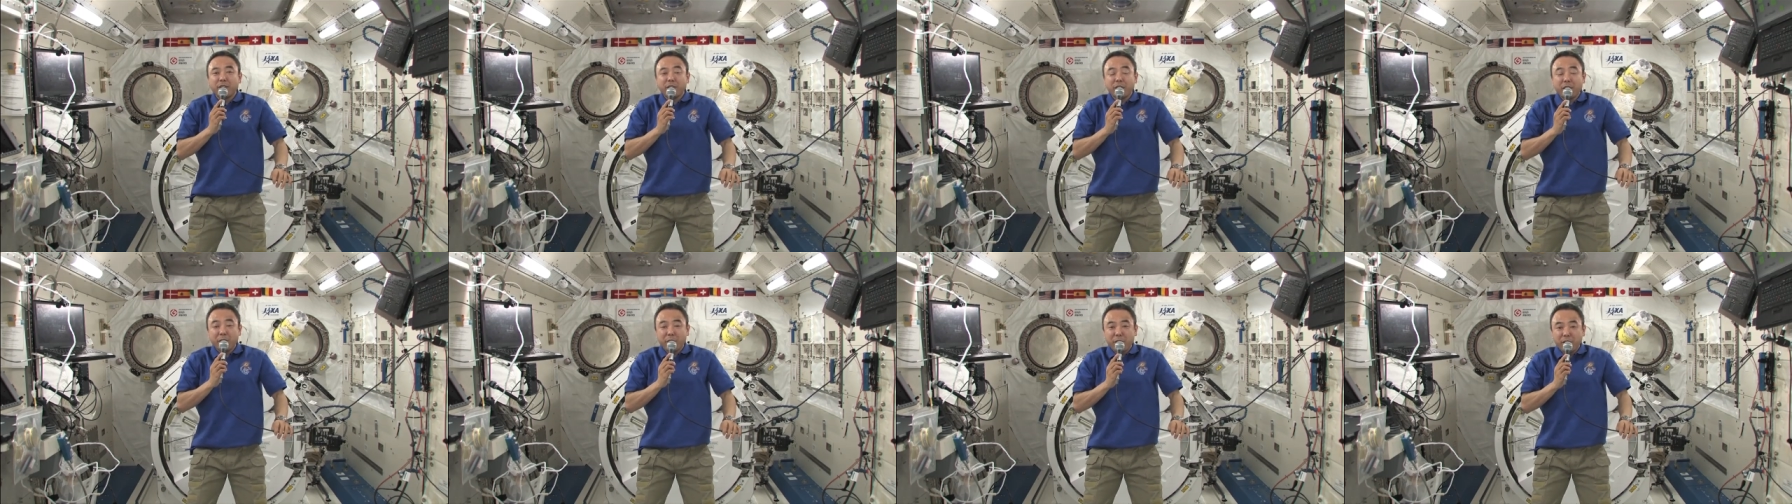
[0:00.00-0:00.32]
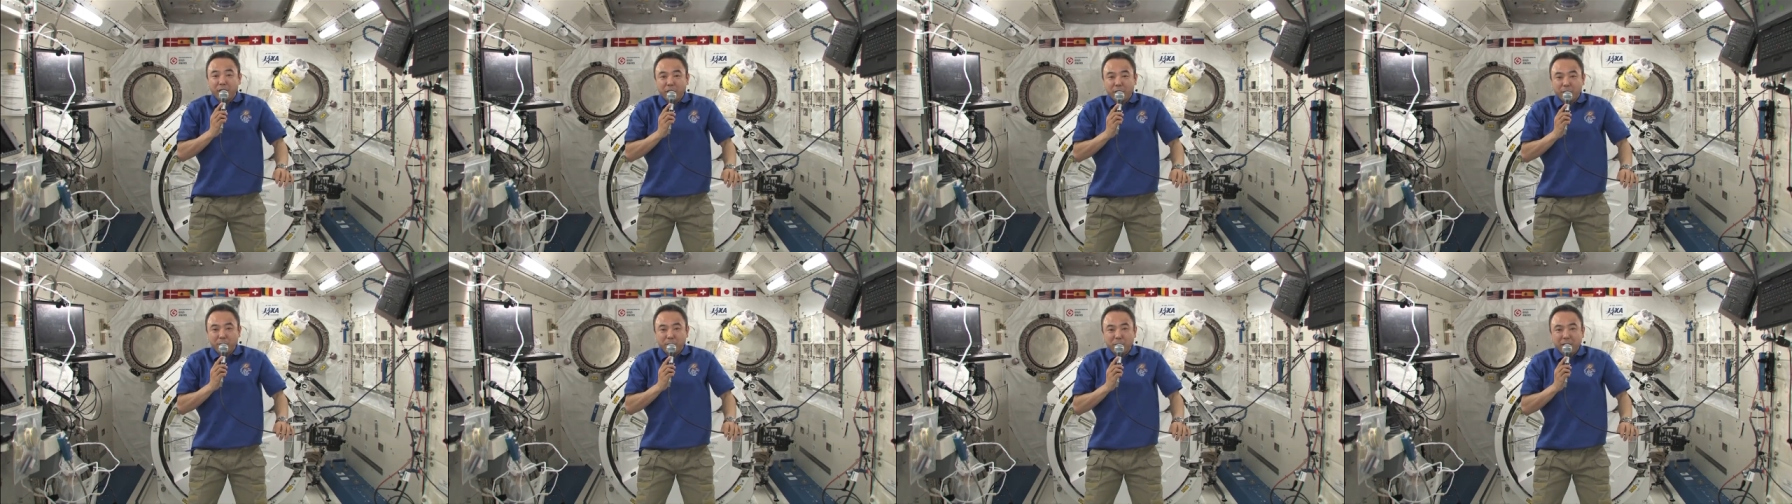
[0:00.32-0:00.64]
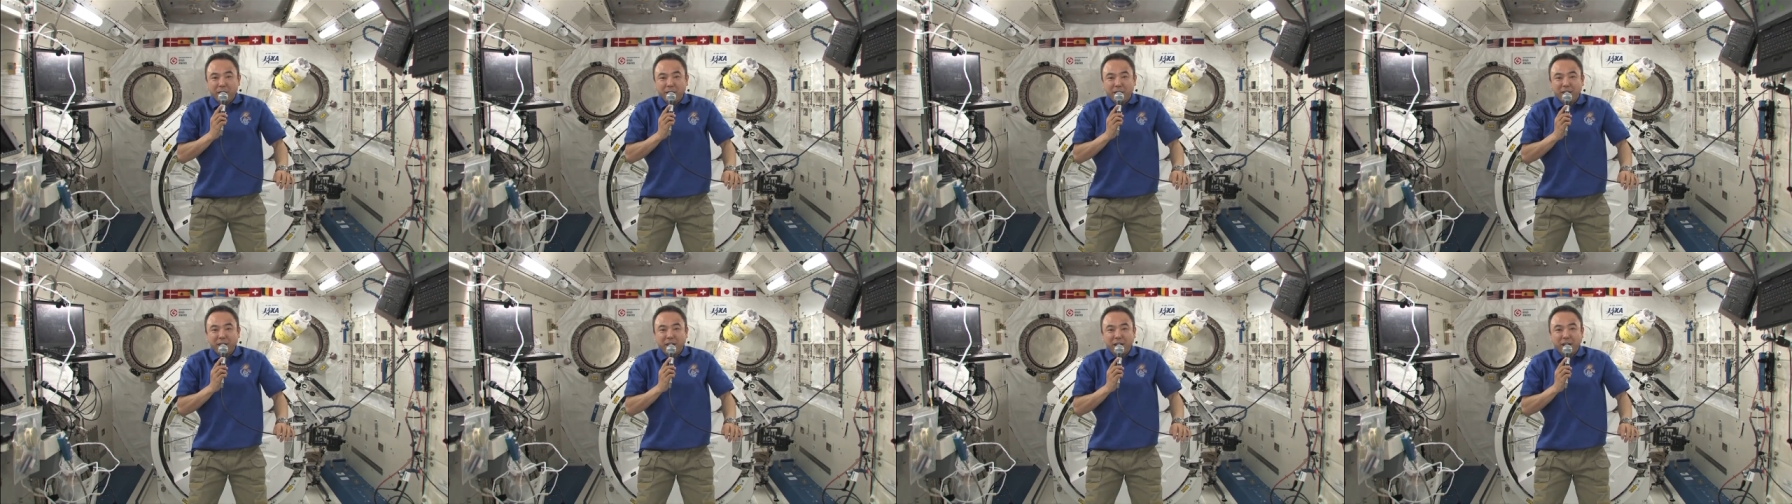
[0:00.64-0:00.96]

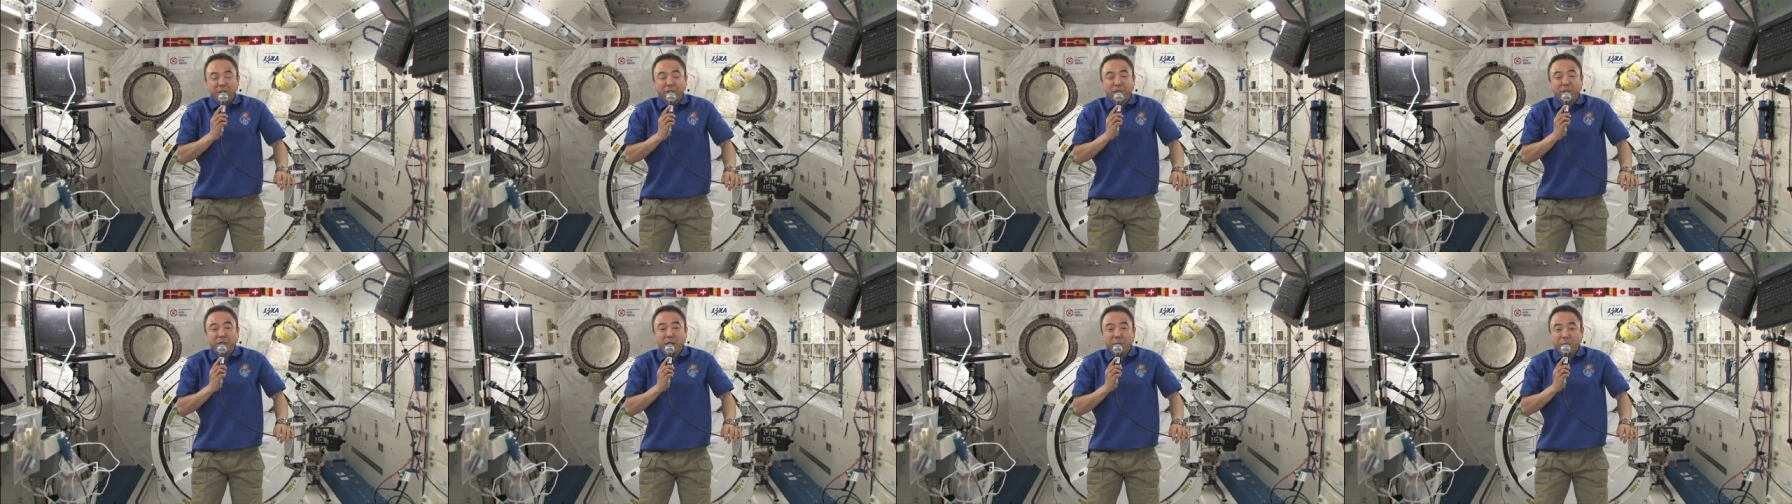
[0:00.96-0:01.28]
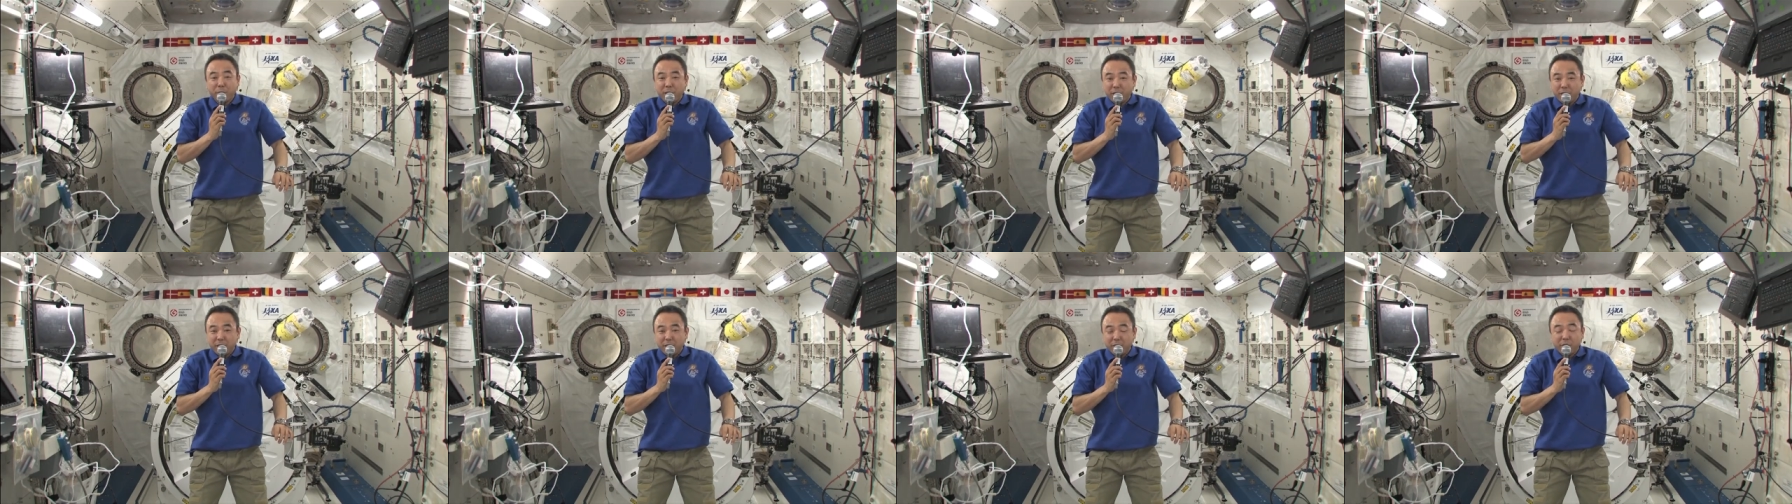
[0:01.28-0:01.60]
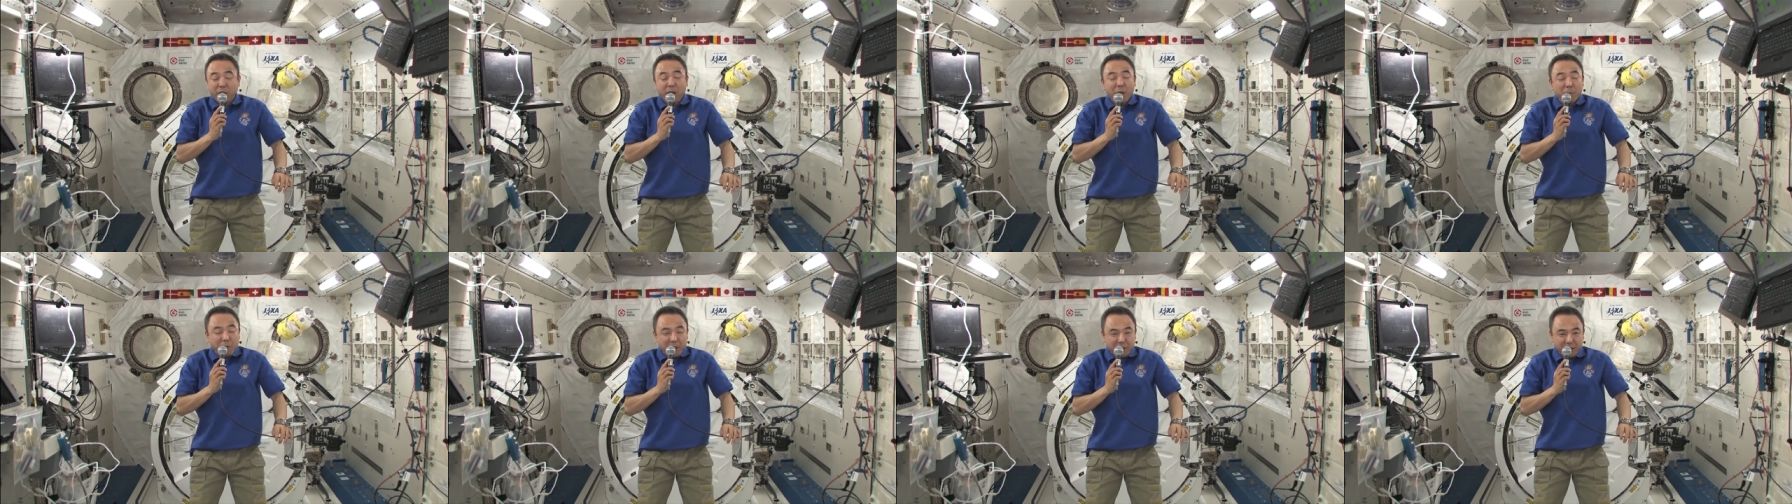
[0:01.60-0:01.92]
development of rem
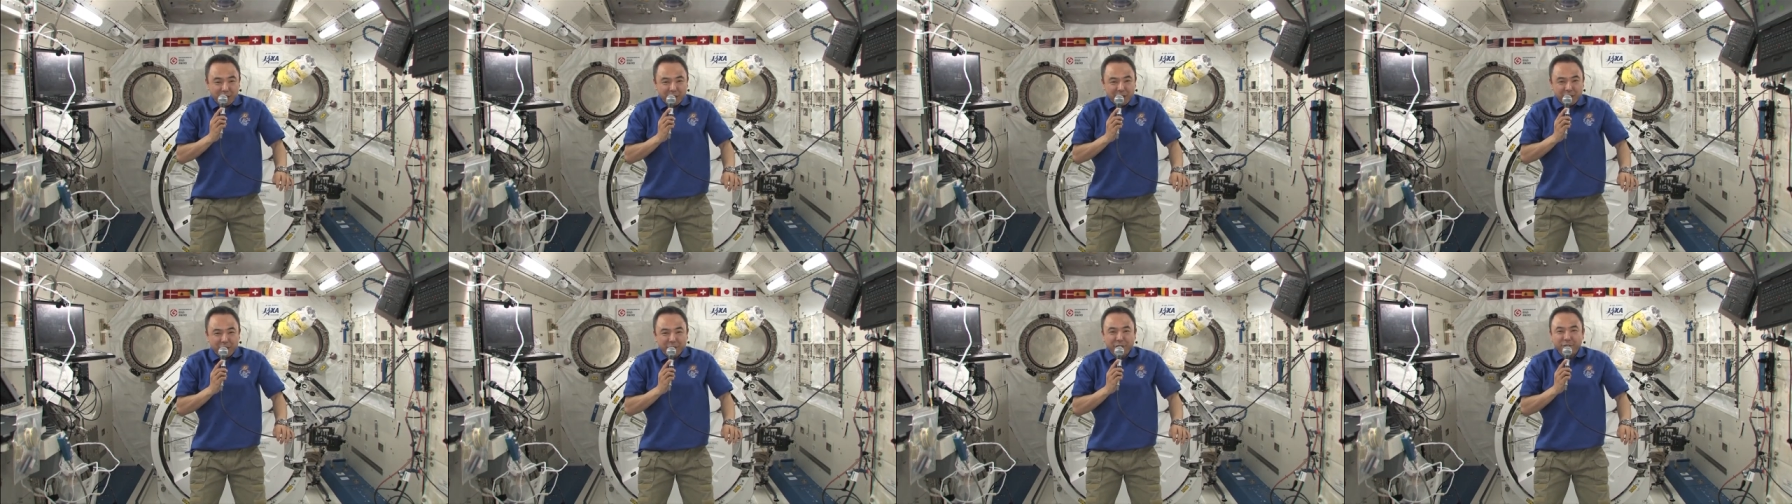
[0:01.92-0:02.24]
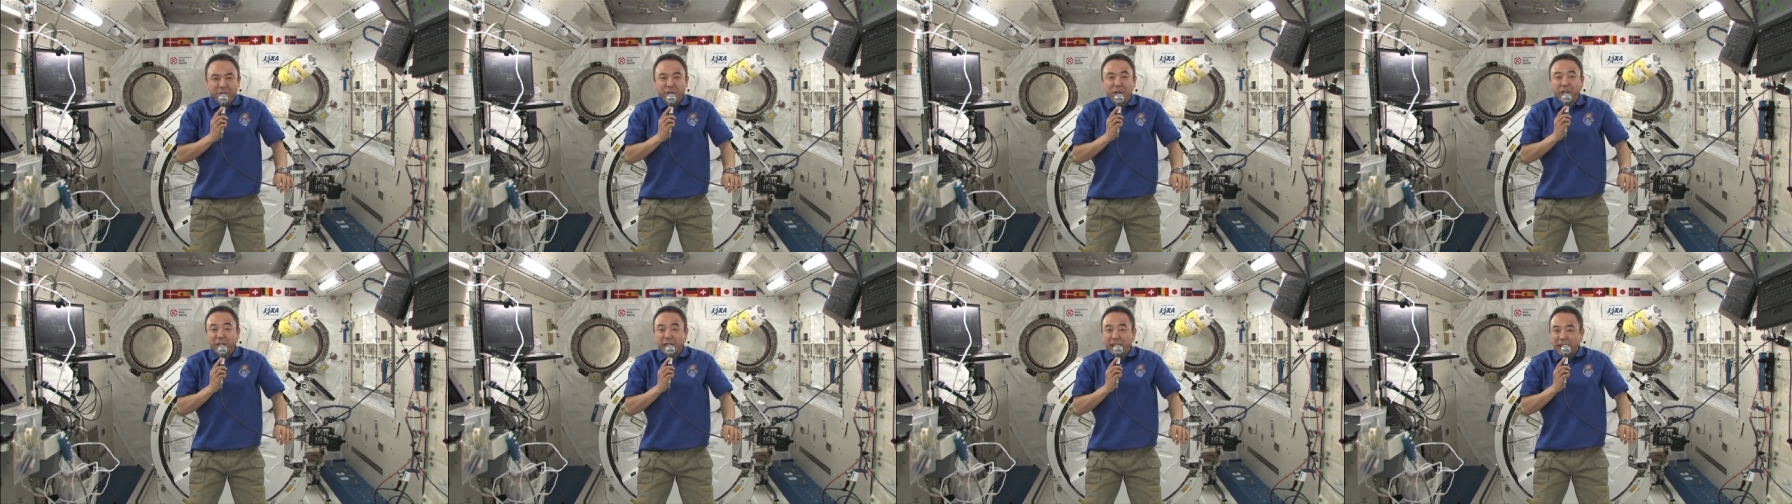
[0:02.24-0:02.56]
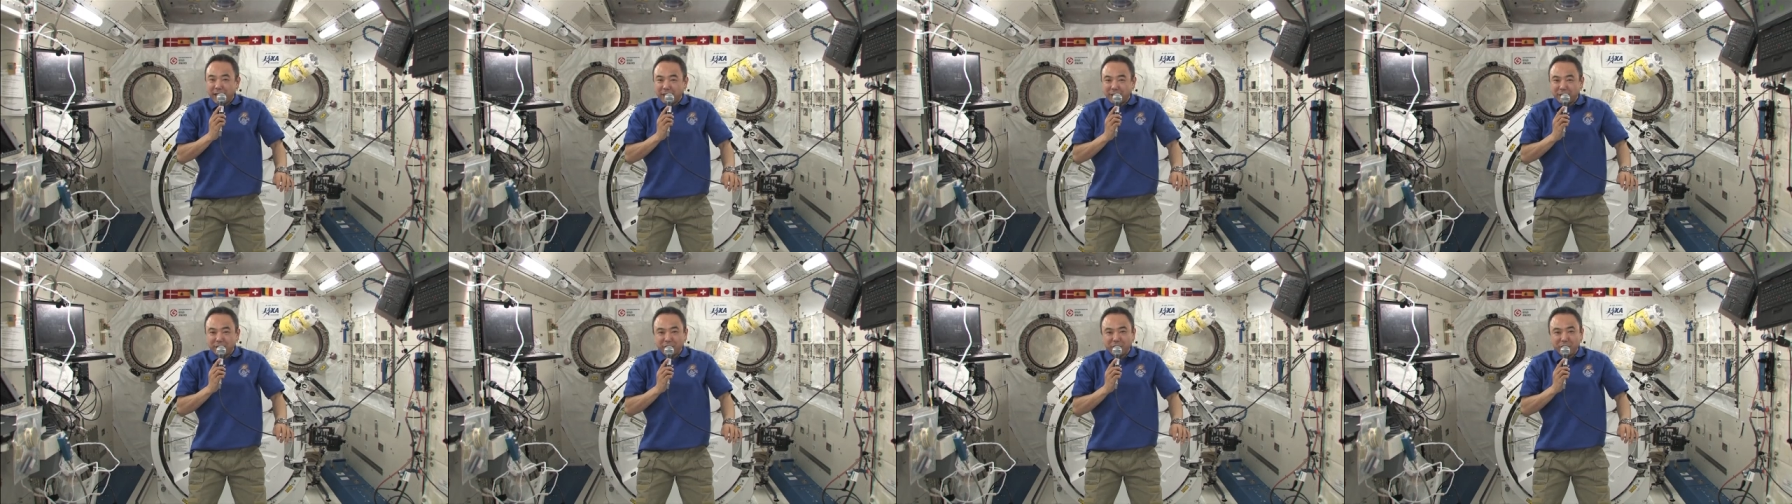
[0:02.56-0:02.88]
remedy for
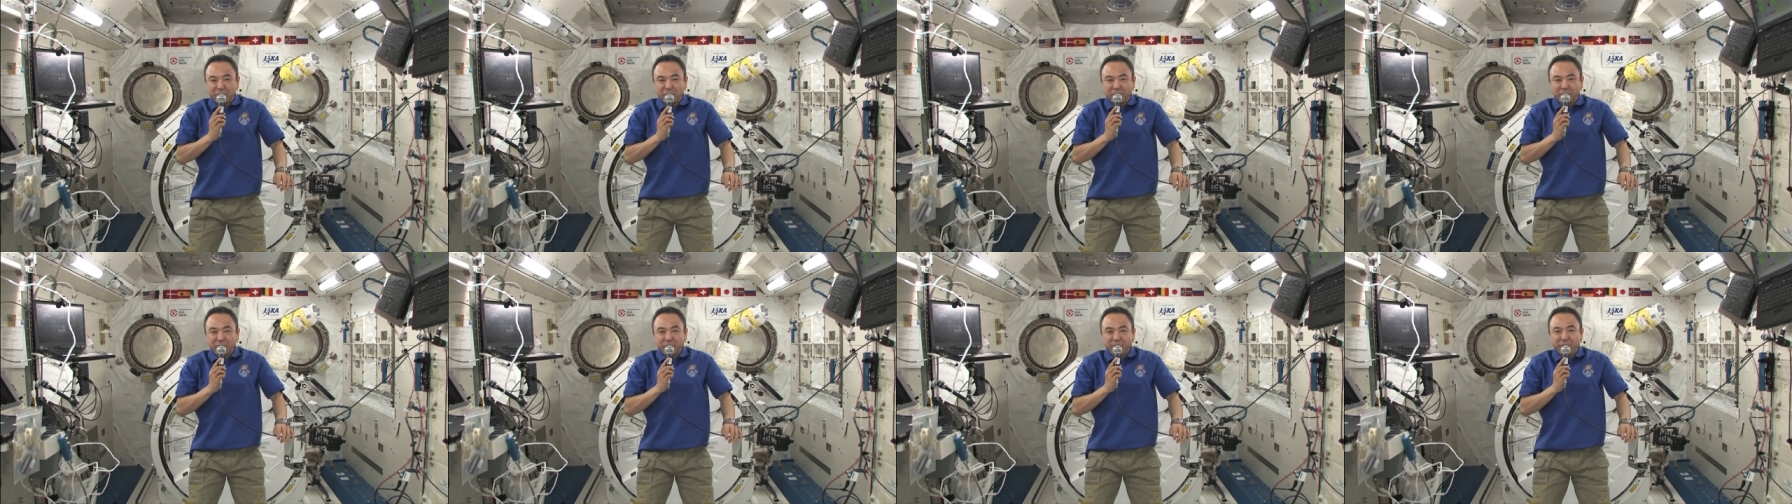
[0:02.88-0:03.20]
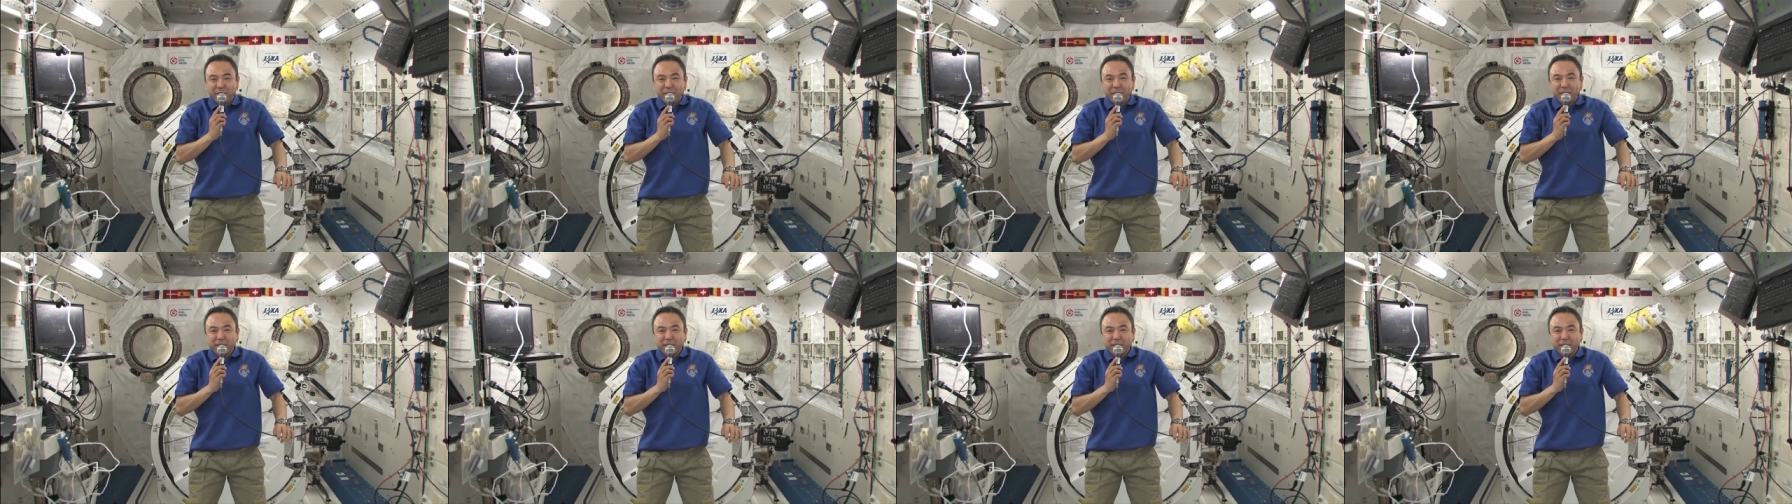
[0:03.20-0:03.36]
cancer.